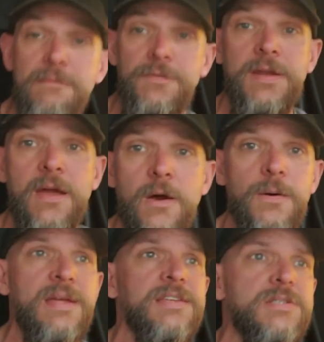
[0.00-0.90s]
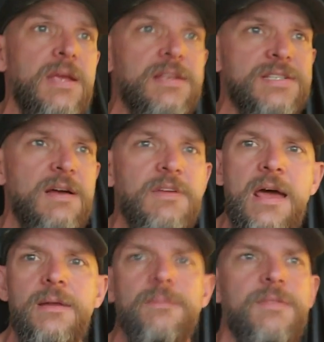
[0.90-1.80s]
video is I've
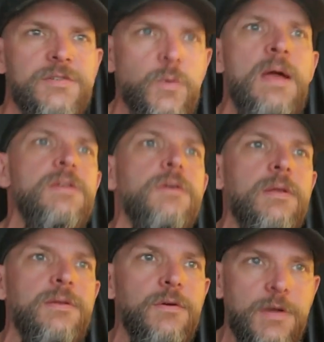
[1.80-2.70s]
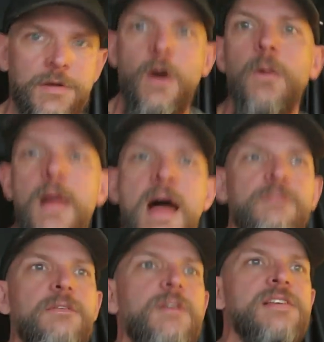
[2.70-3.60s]
got it. There's a way you can go
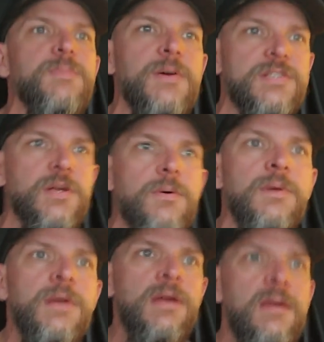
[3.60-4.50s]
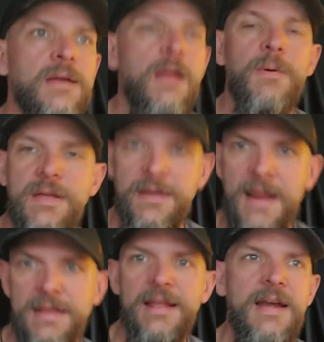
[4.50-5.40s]
live on Facebook, so we can
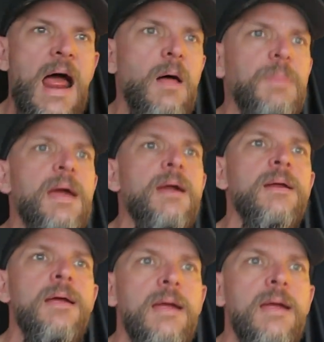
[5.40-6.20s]
kind of get it out there,